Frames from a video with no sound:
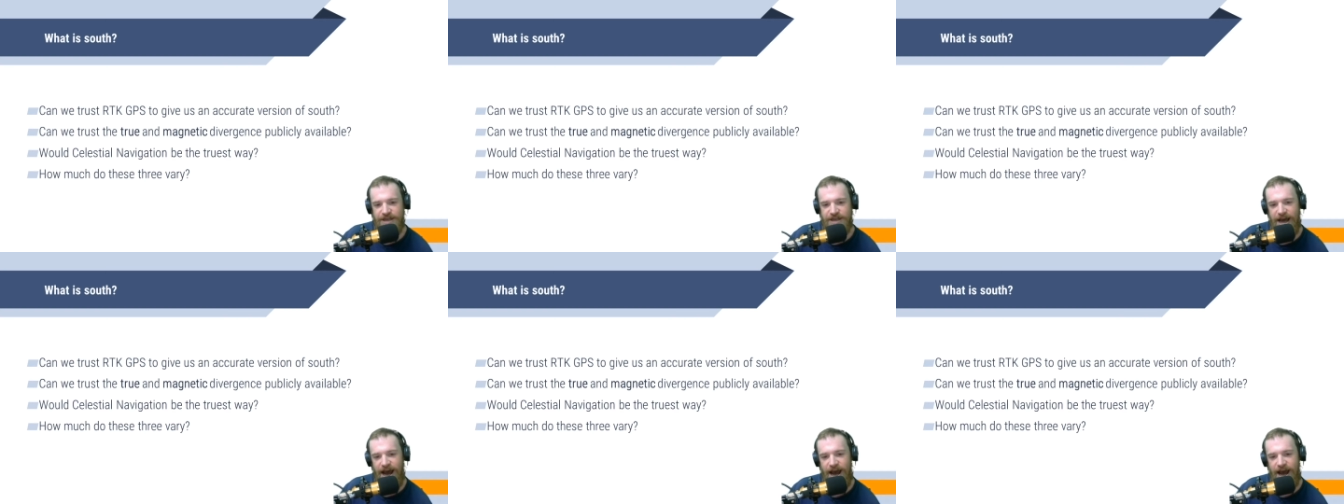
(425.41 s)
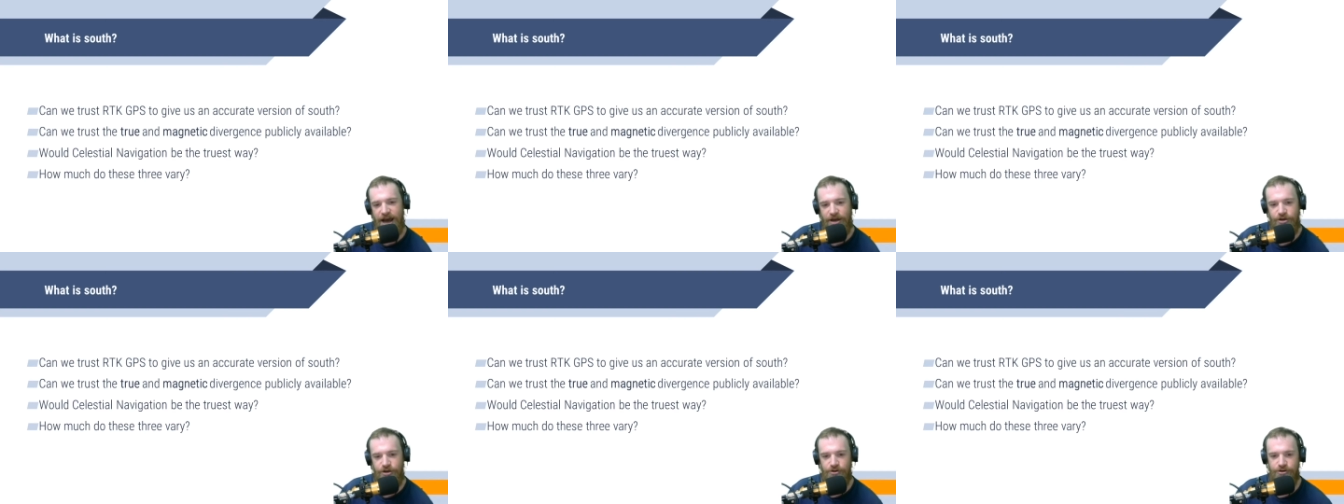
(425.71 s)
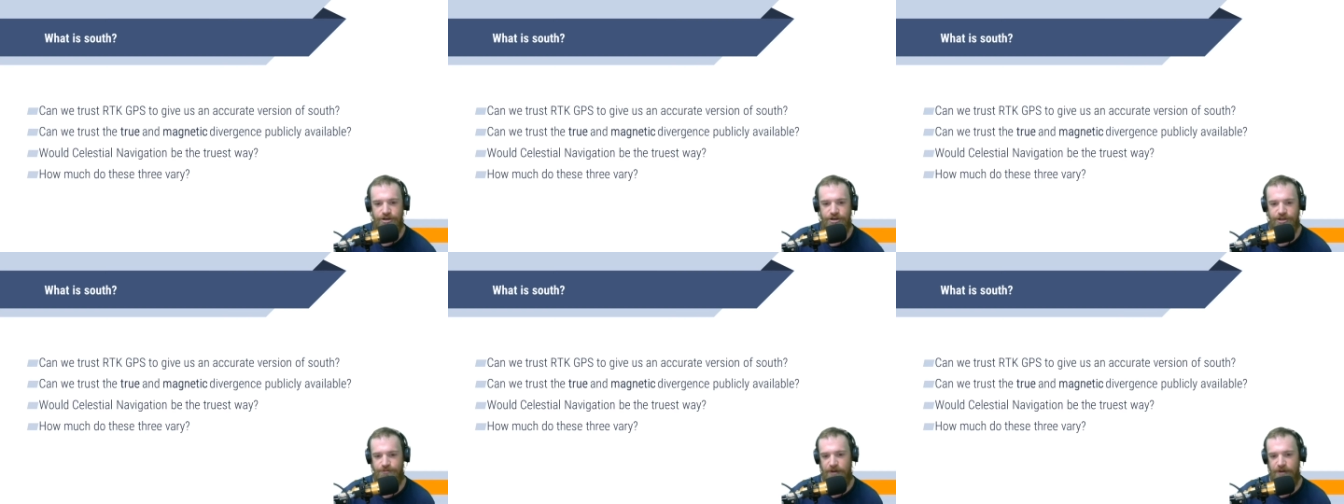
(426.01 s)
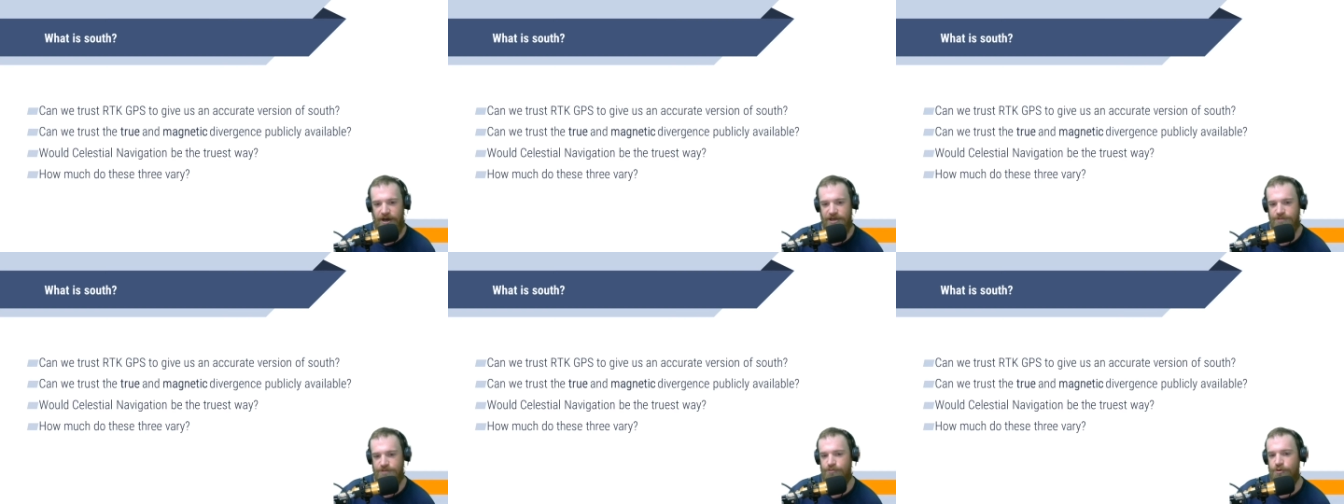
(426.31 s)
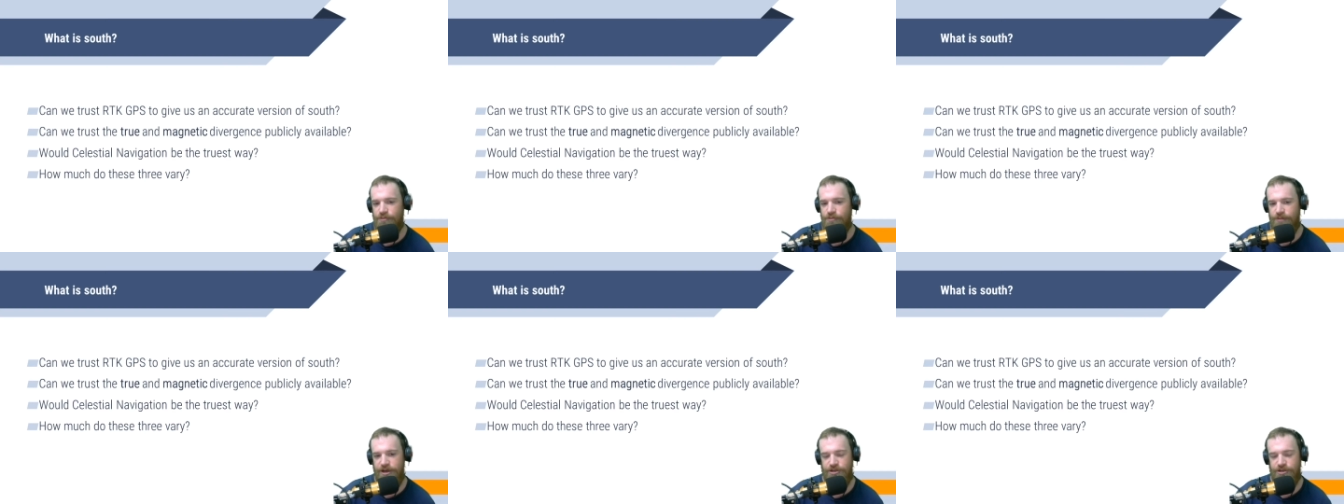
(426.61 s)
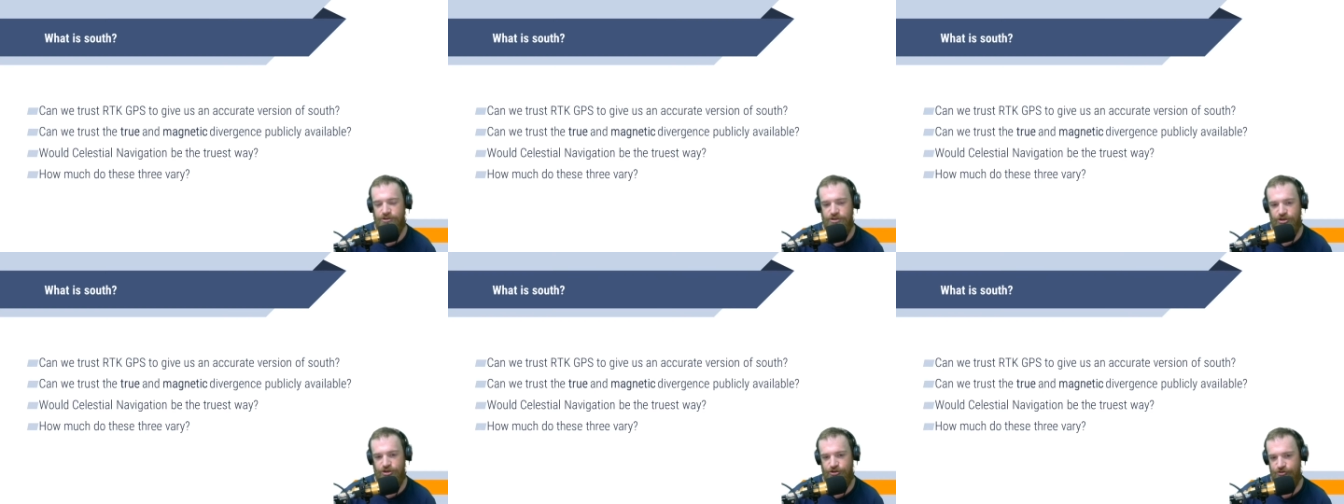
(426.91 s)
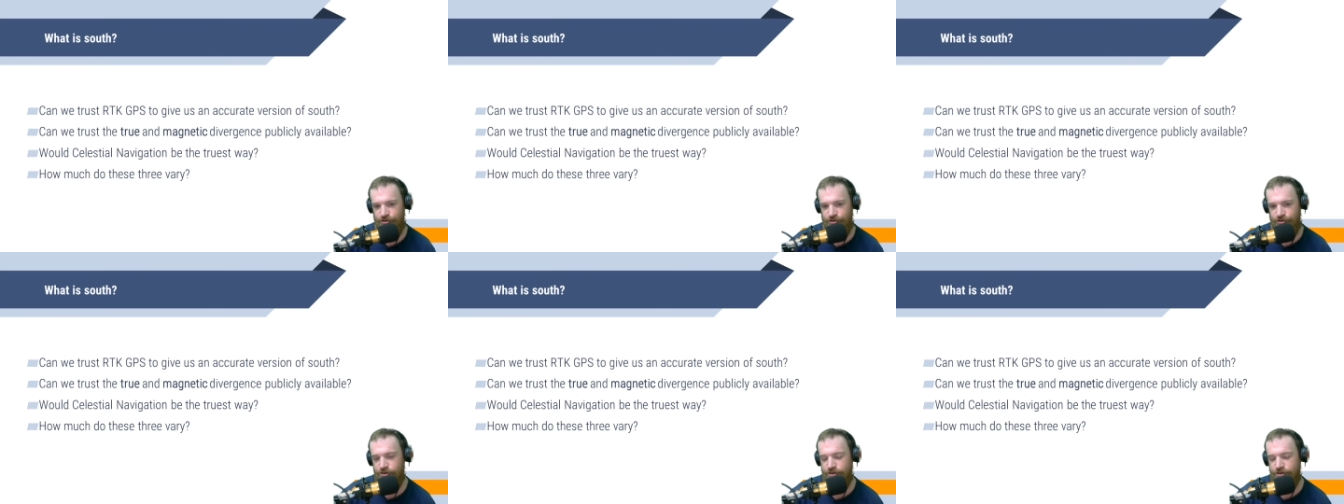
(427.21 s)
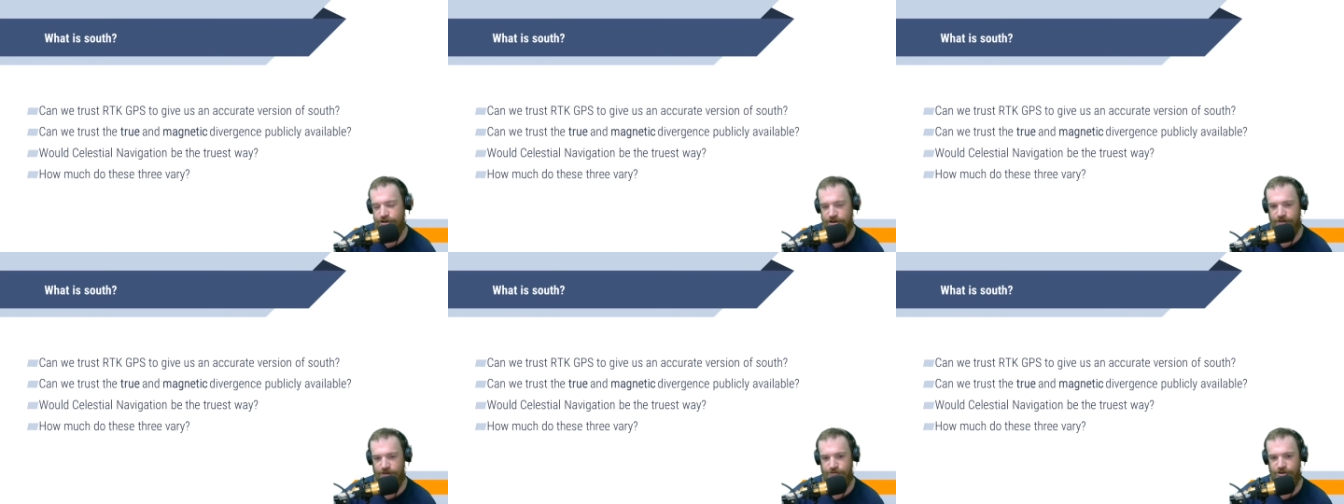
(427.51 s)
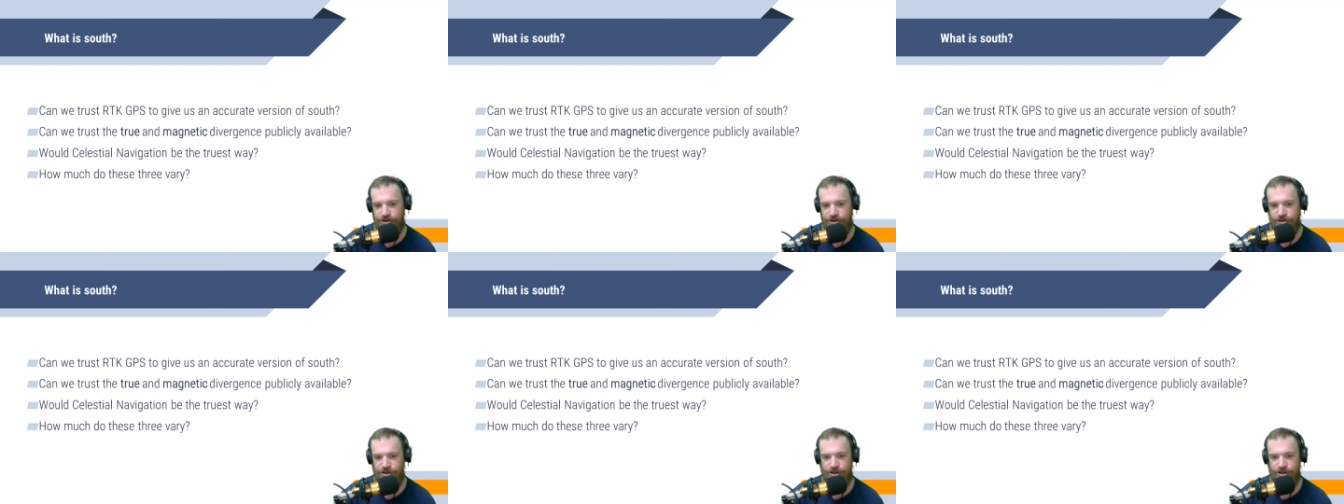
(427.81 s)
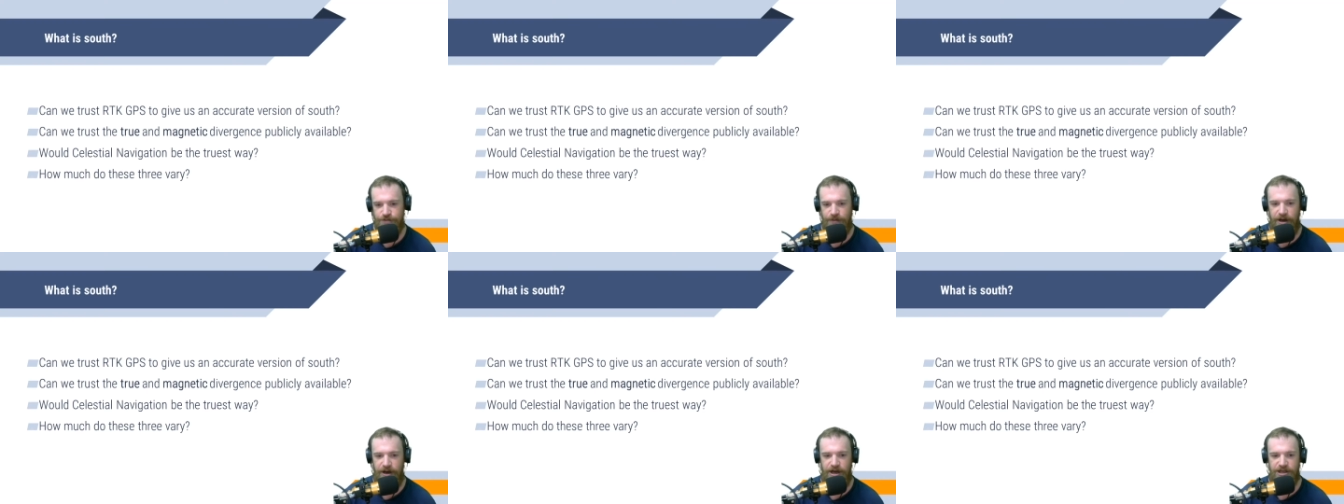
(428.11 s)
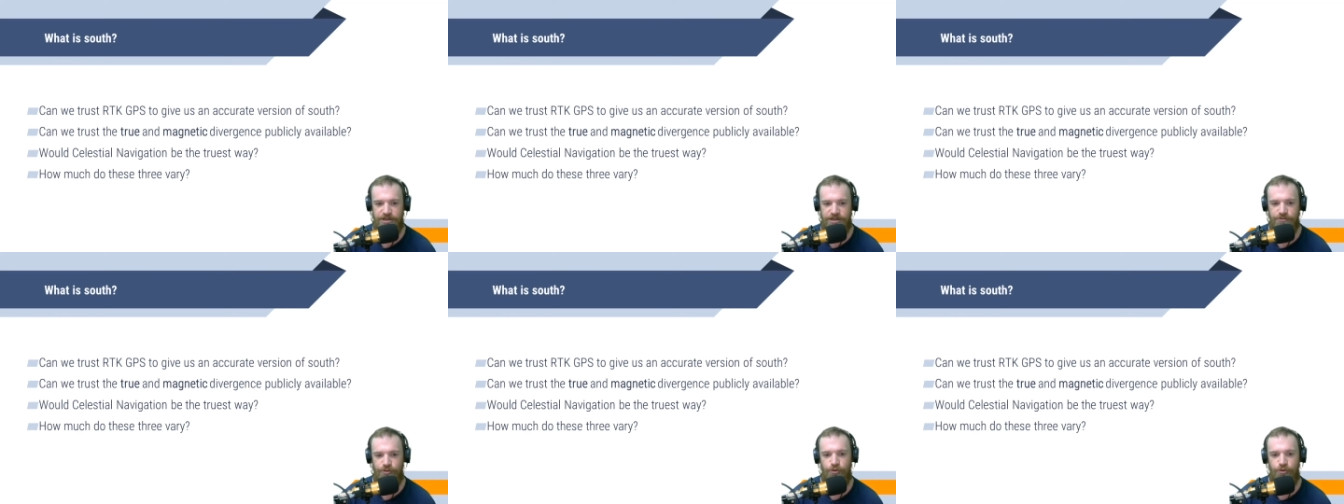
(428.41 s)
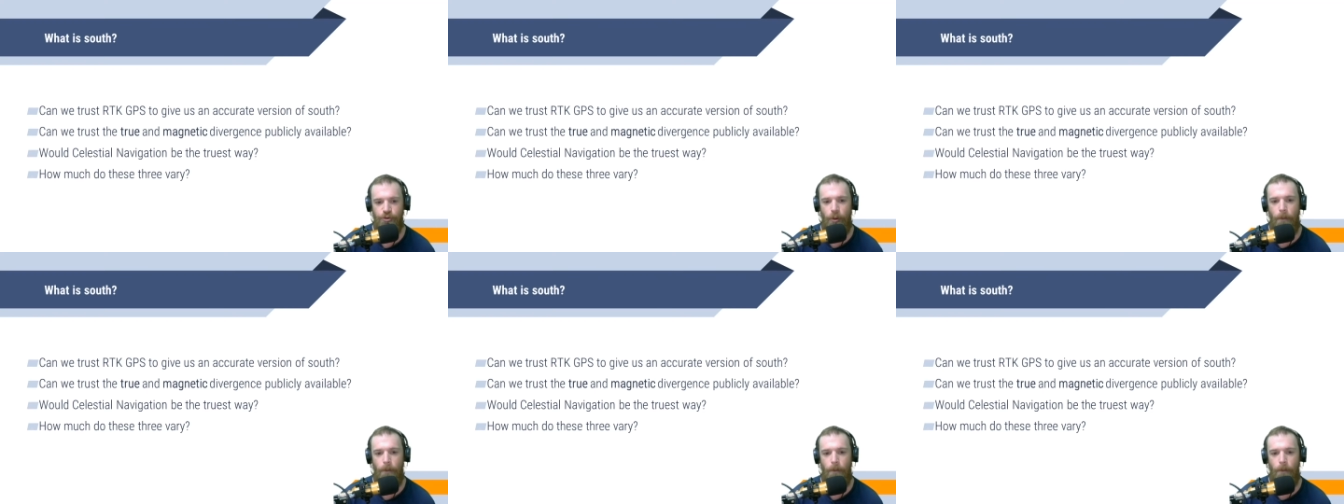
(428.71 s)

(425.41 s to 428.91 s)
accurate as possible and based on as few assumptions as possible,